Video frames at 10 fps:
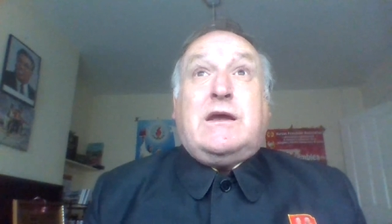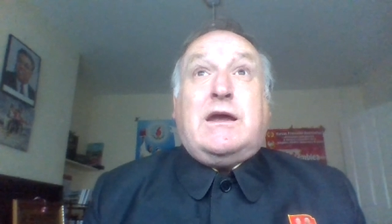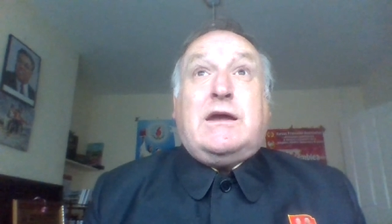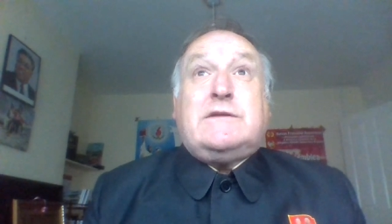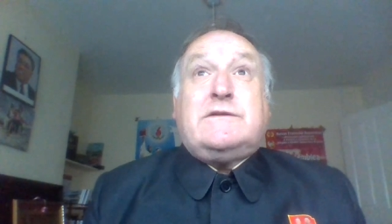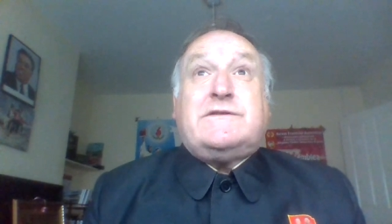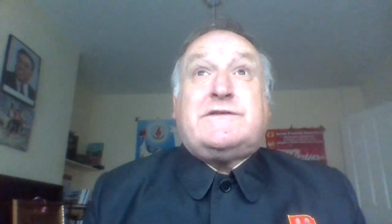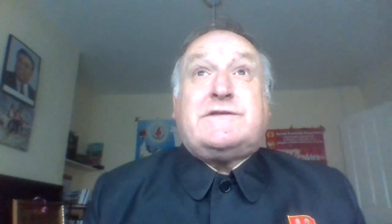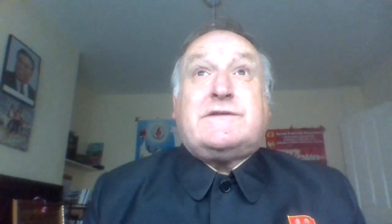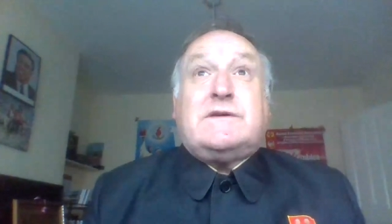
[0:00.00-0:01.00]
And
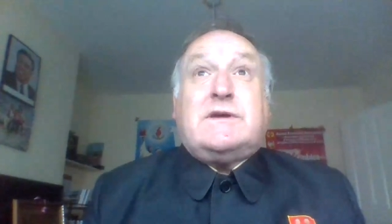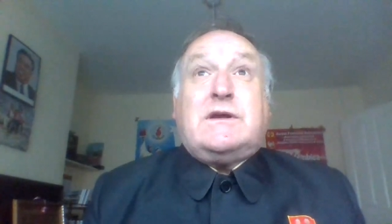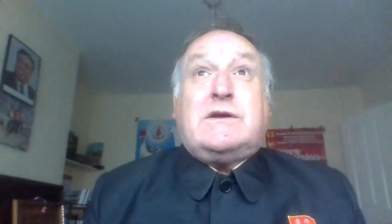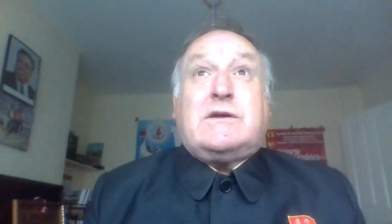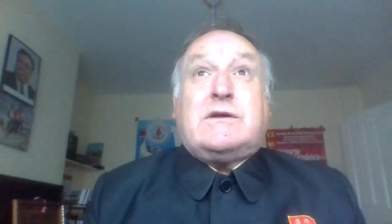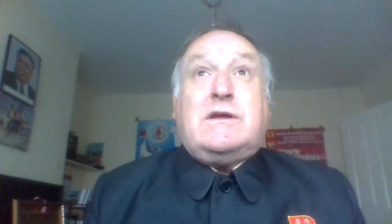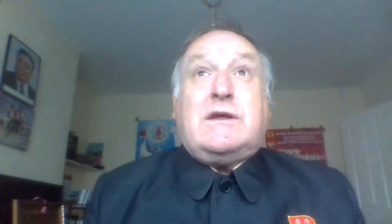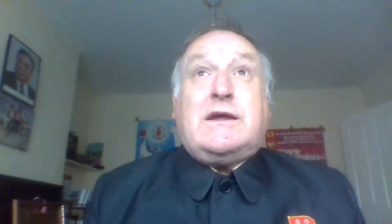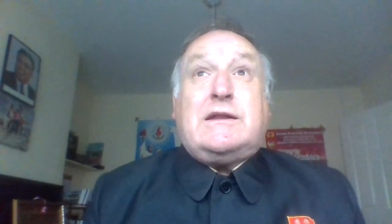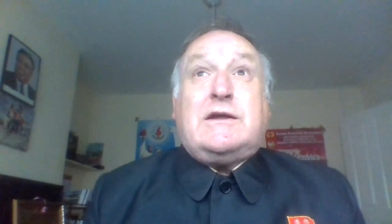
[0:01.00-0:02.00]

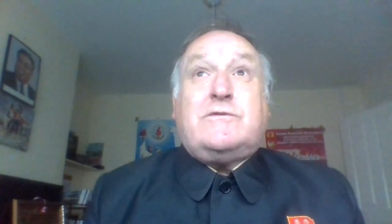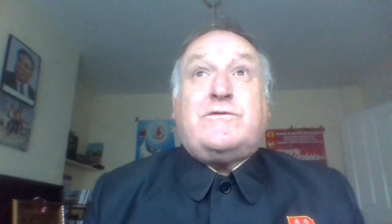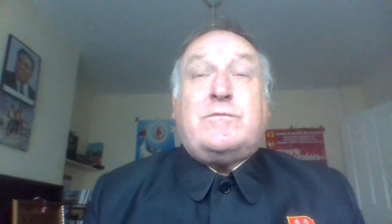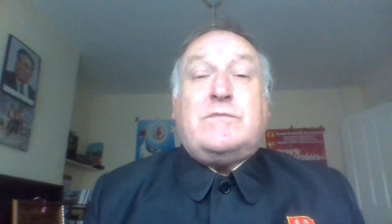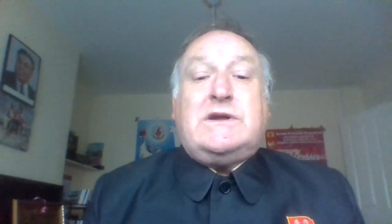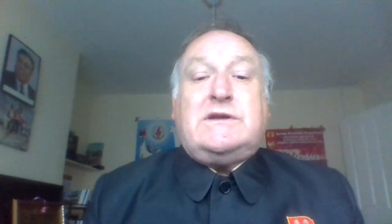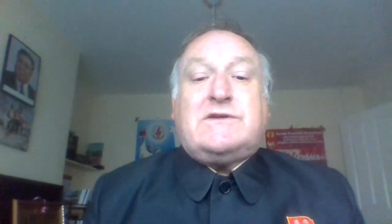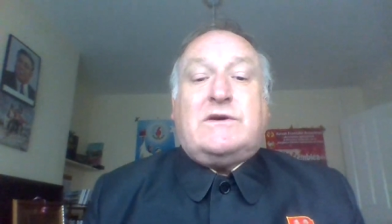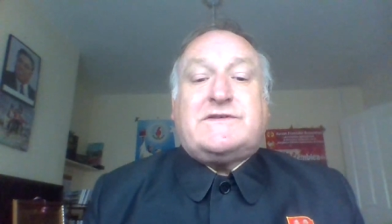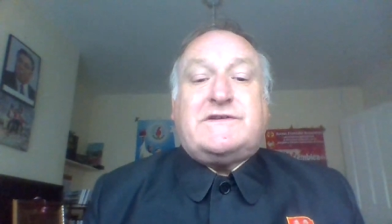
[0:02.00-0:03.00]
hello from me,
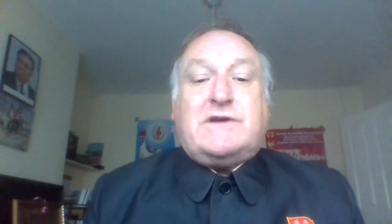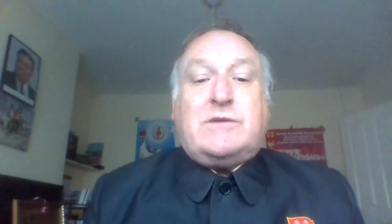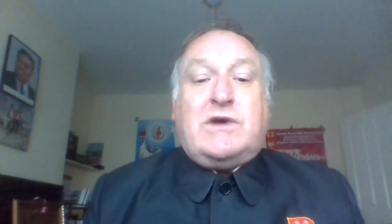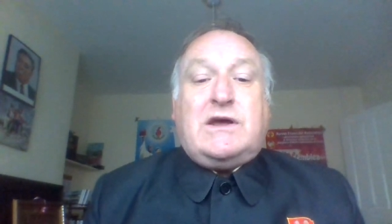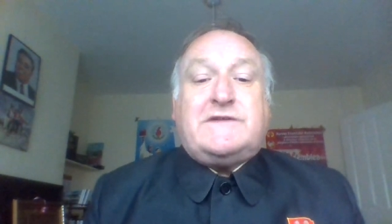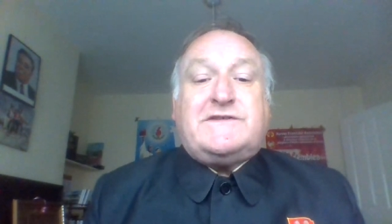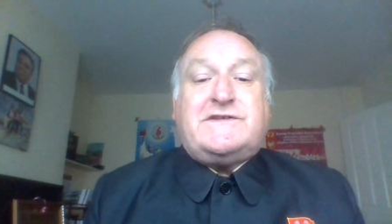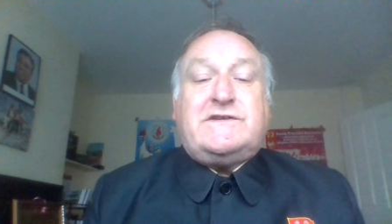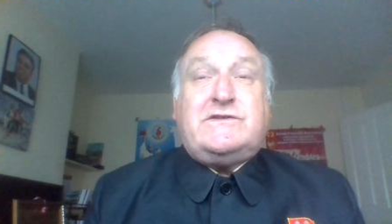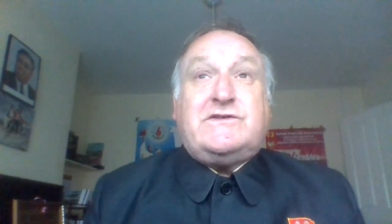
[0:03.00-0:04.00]
Dr. Dermot
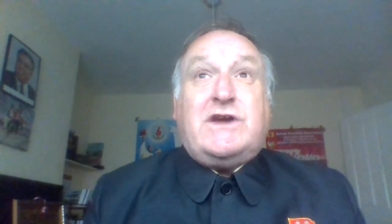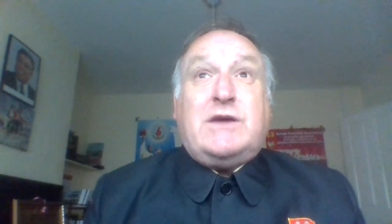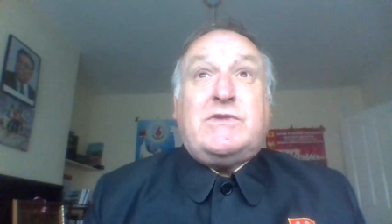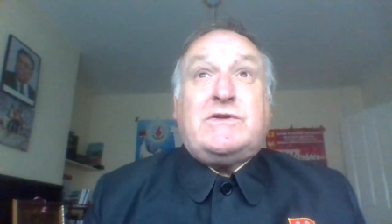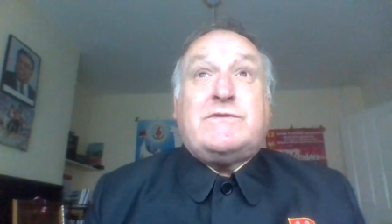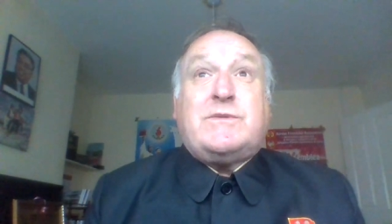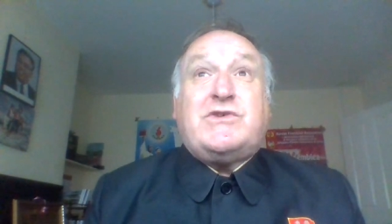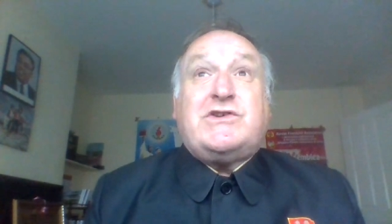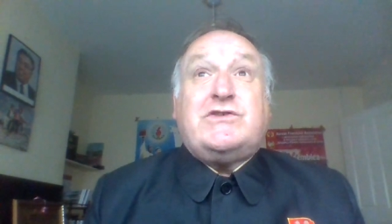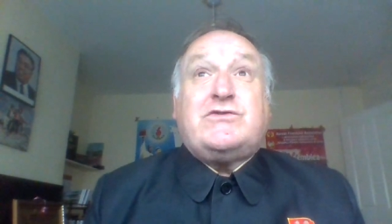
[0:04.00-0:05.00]
Hudson, Chairman of the
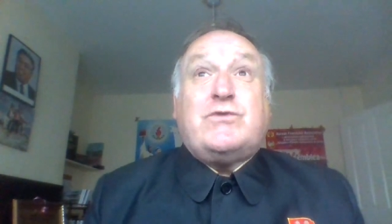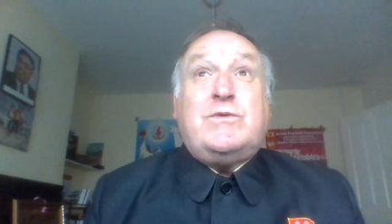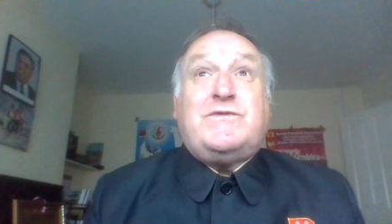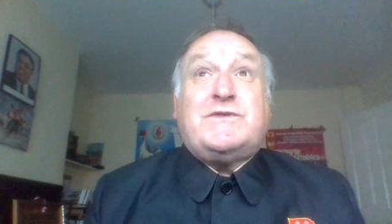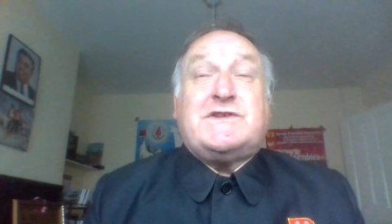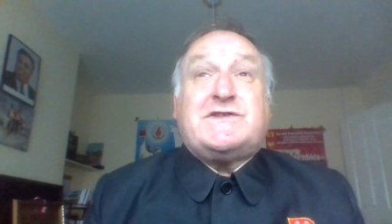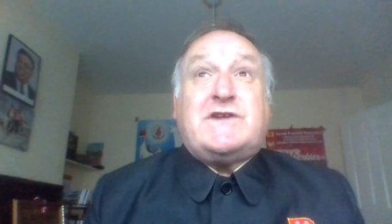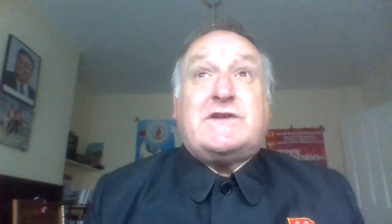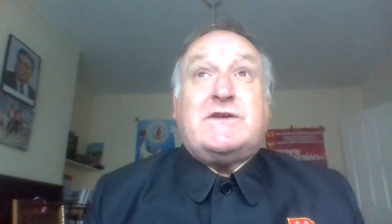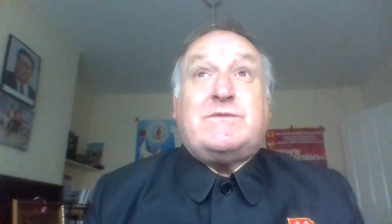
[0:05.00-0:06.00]
British Group for the
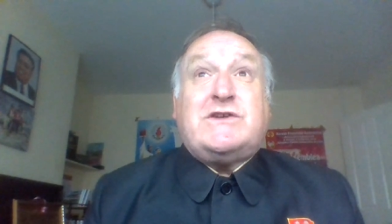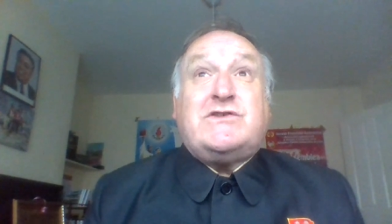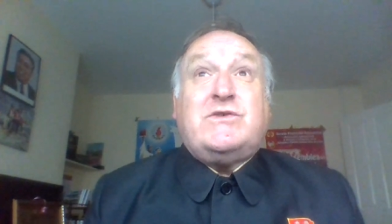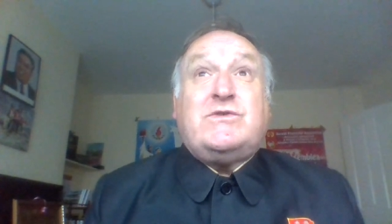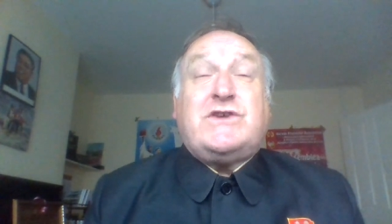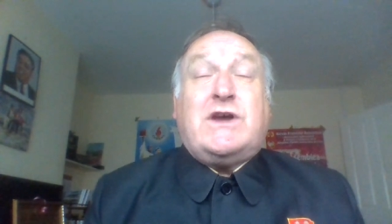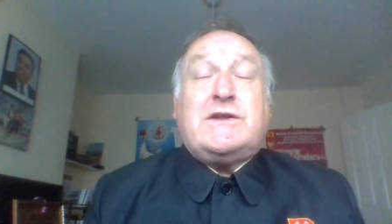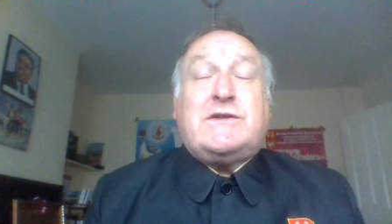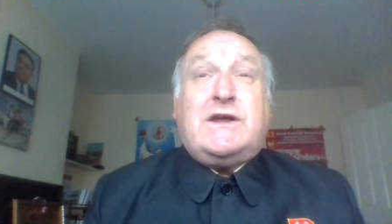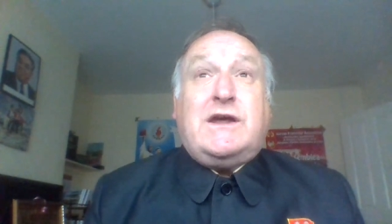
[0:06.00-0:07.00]
Study of the Juche
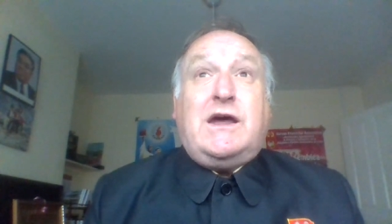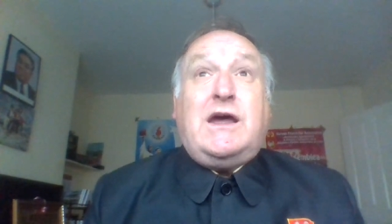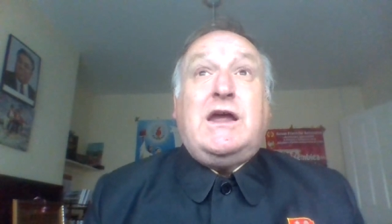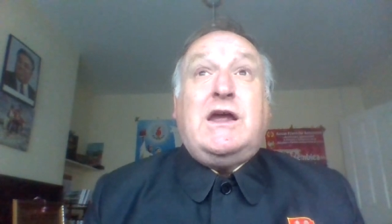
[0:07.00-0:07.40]
Idea,